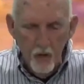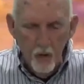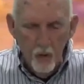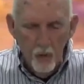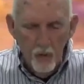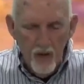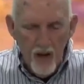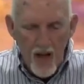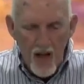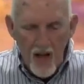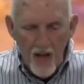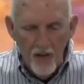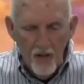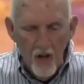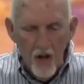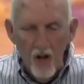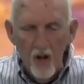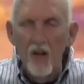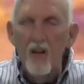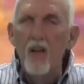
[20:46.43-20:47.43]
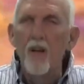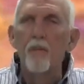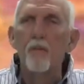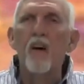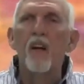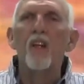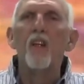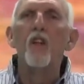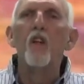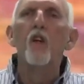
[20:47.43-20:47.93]
going to die and not live,
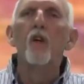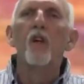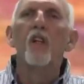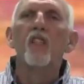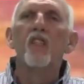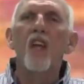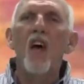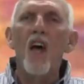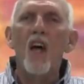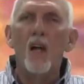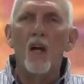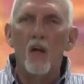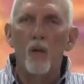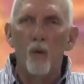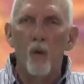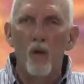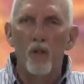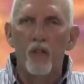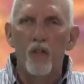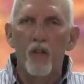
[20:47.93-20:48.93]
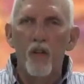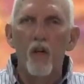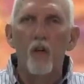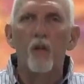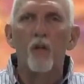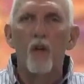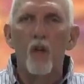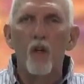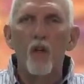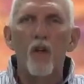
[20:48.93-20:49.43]
but he knew exactly what to
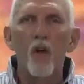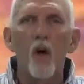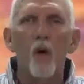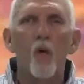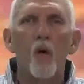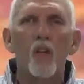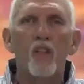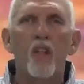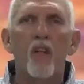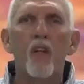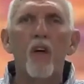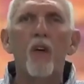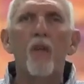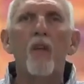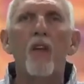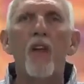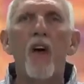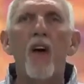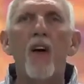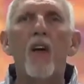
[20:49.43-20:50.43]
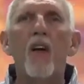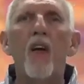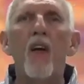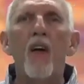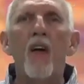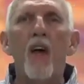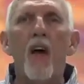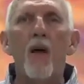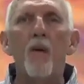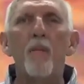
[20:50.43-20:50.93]
do. Do you know what to do today?
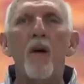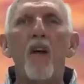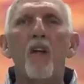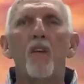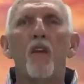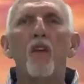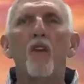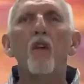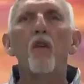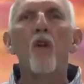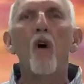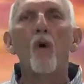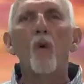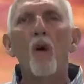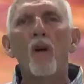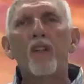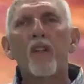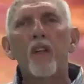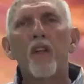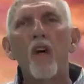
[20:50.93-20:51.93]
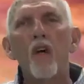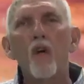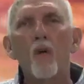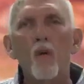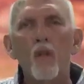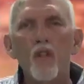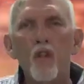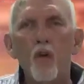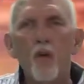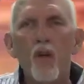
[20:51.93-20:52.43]
Amen. Do you know what to do
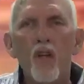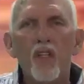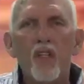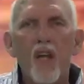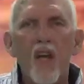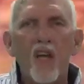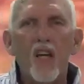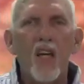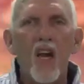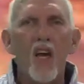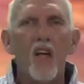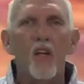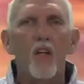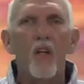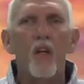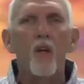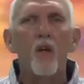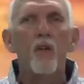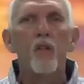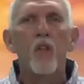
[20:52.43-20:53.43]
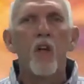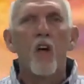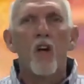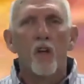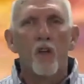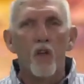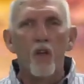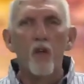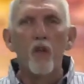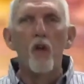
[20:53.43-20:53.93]
when you get that kind of news?
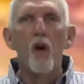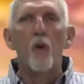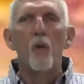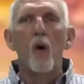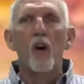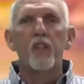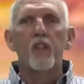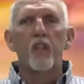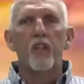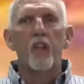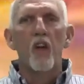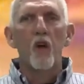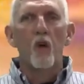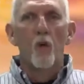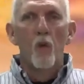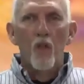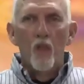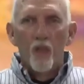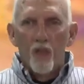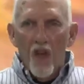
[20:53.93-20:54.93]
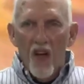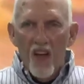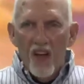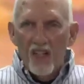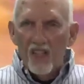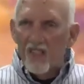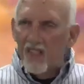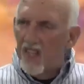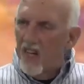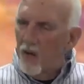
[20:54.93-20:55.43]
Do you know what to do when
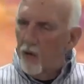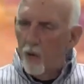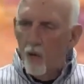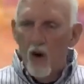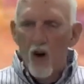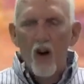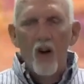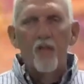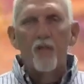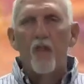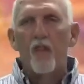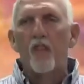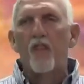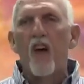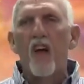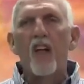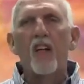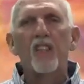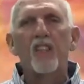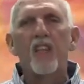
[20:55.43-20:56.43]
things get rough and things